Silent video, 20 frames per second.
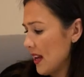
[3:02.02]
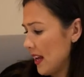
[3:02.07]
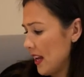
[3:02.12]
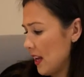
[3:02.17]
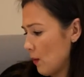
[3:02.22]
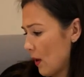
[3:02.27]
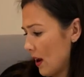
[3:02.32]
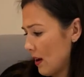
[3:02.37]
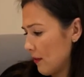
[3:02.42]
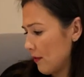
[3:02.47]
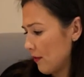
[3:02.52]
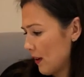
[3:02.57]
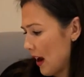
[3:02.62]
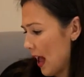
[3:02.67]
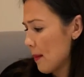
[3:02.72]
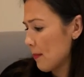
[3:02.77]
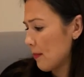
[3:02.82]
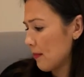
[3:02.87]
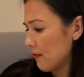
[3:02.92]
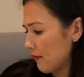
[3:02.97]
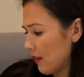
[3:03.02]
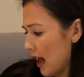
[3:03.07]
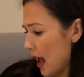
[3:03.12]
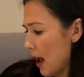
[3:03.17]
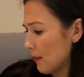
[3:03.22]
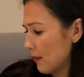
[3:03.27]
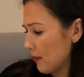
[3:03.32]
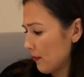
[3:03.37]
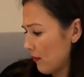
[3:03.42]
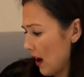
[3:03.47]
It went flap,
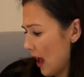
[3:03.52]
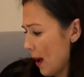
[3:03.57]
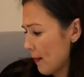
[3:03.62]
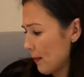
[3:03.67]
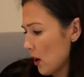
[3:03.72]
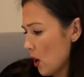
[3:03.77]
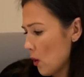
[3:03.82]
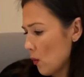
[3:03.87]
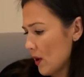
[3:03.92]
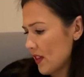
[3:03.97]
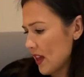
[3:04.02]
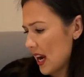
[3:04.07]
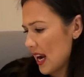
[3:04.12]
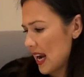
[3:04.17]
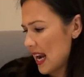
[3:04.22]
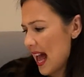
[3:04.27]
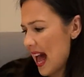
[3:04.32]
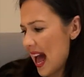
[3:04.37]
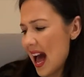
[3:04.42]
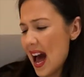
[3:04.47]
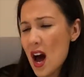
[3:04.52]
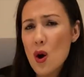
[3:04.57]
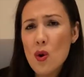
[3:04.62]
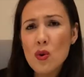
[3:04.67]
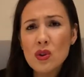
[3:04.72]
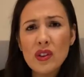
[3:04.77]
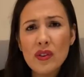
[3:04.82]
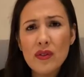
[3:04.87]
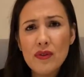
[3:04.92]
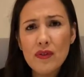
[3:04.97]
flap, flap with a
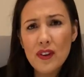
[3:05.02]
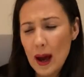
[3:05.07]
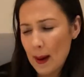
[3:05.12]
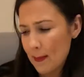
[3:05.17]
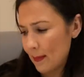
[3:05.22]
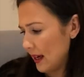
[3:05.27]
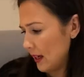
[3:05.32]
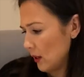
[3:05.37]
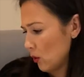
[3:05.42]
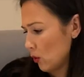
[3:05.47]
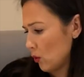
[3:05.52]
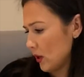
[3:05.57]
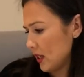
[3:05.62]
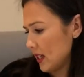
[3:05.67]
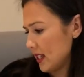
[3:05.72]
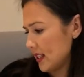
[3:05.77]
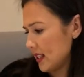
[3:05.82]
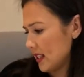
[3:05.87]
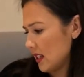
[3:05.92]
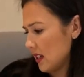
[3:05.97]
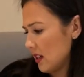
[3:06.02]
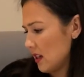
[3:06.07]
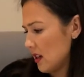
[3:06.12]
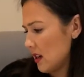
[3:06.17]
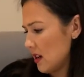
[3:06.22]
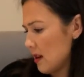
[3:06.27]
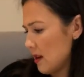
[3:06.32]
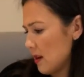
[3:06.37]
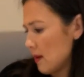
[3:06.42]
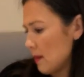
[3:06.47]
loud flappy noise.
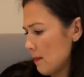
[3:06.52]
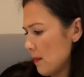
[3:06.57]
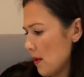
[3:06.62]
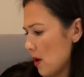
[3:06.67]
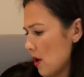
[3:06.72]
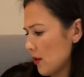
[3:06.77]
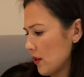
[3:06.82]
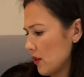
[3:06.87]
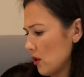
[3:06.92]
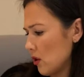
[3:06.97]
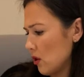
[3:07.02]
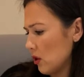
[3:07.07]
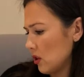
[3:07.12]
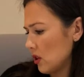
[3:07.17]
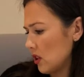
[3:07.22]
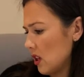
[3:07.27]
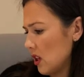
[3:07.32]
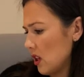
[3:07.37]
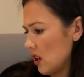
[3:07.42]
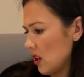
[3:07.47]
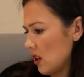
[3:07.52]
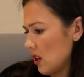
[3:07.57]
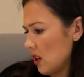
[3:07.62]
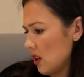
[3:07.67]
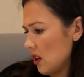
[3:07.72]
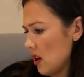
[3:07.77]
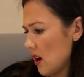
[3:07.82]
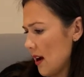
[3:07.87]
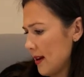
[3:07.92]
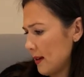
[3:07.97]
Mog thought,
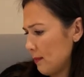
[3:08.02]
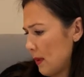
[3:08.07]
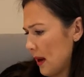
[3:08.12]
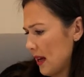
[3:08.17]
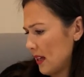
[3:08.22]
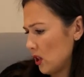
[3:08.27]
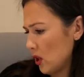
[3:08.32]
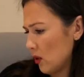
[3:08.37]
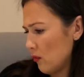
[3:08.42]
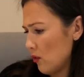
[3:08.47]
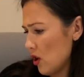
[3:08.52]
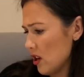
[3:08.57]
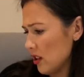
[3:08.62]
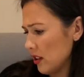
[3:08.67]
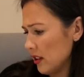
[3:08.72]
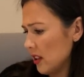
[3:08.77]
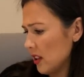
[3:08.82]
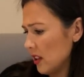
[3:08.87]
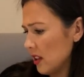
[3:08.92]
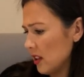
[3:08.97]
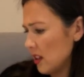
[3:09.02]
I'd better run.